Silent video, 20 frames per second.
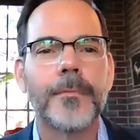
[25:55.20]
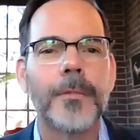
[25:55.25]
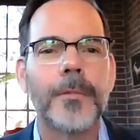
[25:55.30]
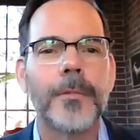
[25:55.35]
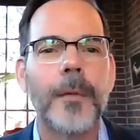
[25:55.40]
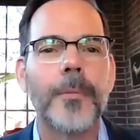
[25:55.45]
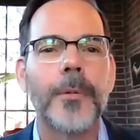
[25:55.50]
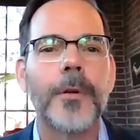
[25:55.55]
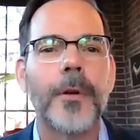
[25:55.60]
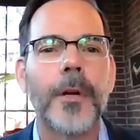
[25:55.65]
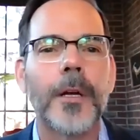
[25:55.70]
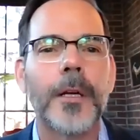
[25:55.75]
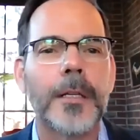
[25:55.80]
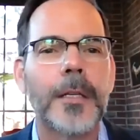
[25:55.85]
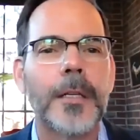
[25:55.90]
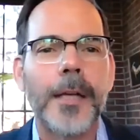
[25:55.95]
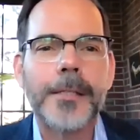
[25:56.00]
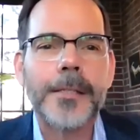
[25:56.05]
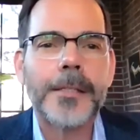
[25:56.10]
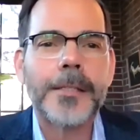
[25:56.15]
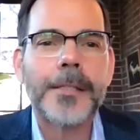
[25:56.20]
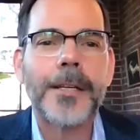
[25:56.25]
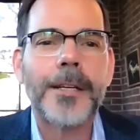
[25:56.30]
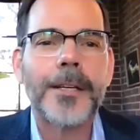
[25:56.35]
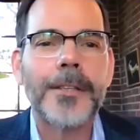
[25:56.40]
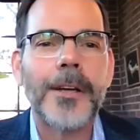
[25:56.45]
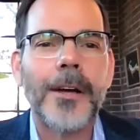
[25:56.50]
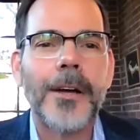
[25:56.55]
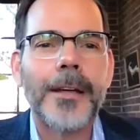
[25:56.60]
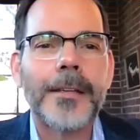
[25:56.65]
labor
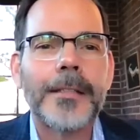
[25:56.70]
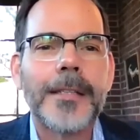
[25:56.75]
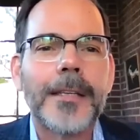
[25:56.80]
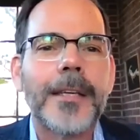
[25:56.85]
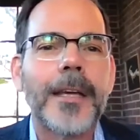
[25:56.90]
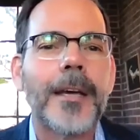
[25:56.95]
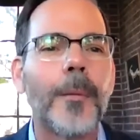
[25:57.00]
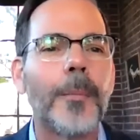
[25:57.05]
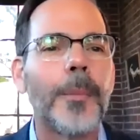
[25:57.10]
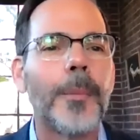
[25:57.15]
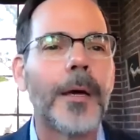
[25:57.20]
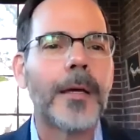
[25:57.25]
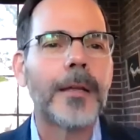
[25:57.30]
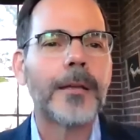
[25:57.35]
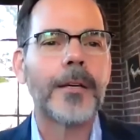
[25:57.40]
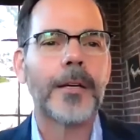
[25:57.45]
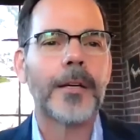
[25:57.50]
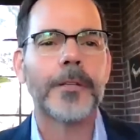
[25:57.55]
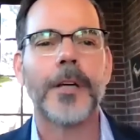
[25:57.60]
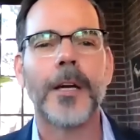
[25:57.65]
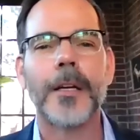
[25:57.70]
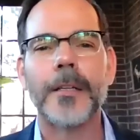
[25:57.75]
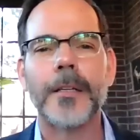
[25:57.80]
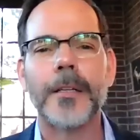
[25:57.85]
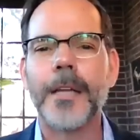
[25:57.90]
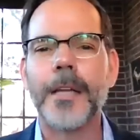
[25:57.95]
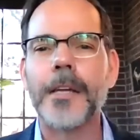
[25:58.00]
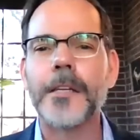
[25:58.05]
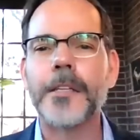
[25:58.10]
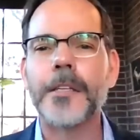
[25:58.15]
organizing idea, but across
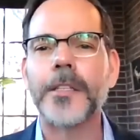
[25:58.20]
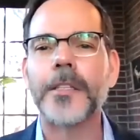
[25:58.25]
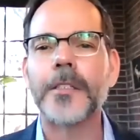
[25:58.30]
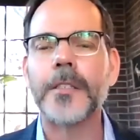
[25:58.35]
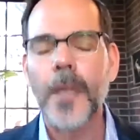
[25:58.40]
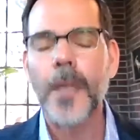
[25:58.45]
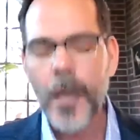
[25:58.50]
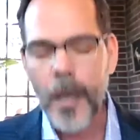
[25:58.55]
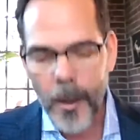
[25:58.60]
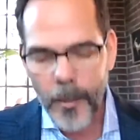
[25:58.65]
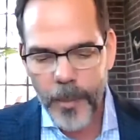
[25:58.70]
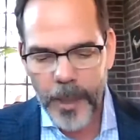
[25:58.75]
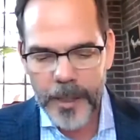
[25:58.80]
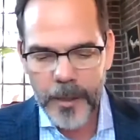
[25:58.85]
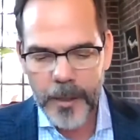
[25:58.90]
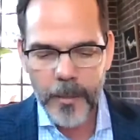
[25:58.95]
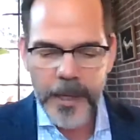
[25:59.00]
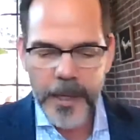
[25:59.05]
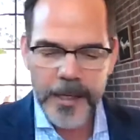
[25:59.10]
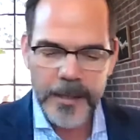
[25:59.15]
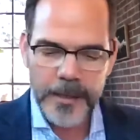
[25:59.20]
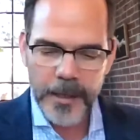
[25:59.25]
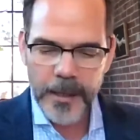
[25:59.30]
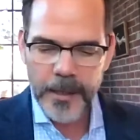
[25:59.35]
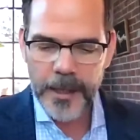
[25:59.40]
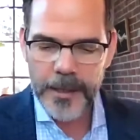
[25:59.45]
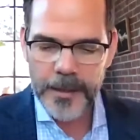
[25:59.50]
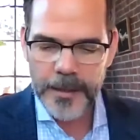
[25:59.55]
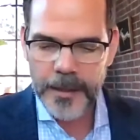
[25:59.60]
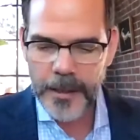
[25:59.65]
nations. But the
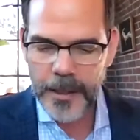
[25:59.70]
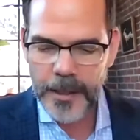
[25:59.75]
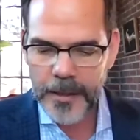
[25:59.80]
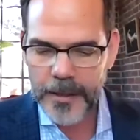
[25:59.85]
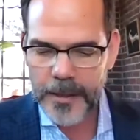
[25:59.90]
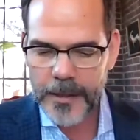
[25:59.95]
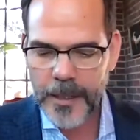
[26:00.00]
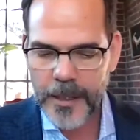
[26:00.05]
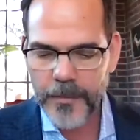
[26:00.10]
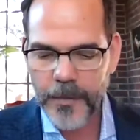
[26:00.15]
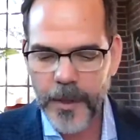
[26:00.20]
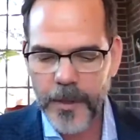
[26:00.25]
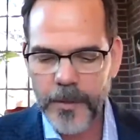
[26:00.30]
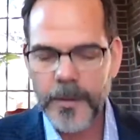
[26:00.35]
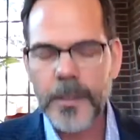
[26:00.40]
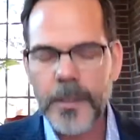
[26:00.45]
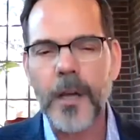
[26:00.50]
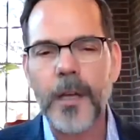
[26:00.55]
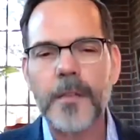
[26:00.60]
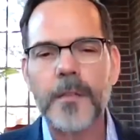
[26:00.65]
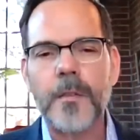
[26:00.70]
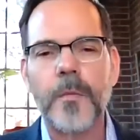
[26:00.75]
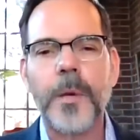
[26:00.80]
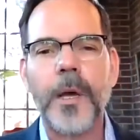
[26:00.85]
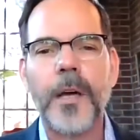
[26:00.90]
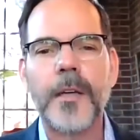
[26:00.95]
basic idea is that those kinds of